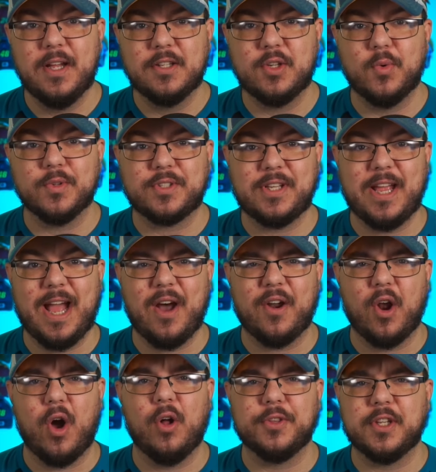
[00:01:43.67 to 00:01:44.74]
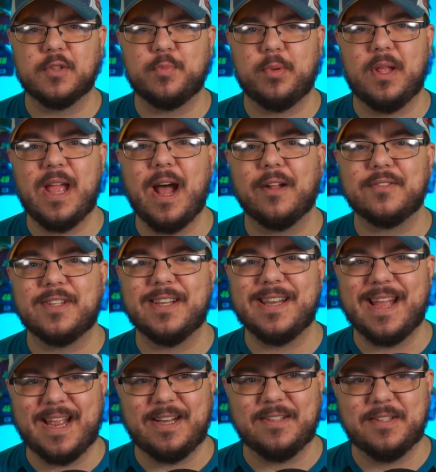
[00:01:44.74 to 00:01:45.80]
So we'll see how it all does play out
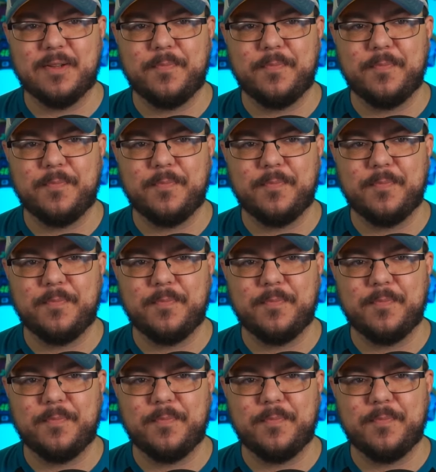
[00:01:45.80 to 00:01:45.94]
tonight.